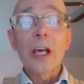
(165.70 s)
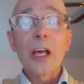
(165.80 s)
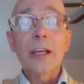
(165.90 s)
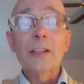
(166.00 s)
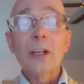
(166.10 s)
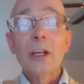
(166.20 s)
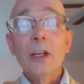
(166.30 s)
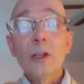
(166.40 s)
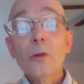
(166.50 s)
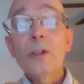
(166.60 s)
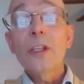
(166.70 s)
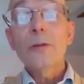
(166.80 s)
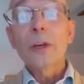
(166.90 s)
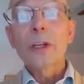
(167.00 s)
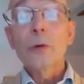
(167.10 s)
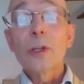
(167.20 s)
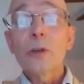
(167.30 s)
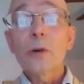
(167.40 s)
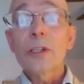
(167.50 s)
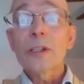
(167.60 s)
slides, use the Event
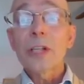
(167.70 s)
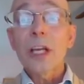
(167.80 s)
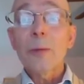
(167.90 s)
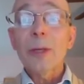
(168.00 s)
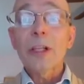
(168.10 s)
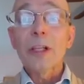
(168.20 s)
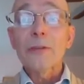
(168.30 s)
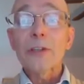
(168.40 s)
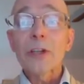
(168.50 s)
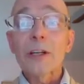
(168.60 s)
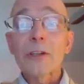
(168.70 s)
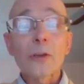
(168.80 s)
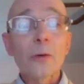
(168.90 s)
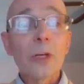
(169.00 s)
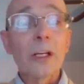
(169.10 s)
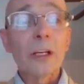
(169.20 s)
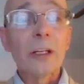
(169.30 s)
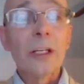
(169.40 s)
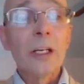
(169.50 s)
Resources tab on the left side of the screen.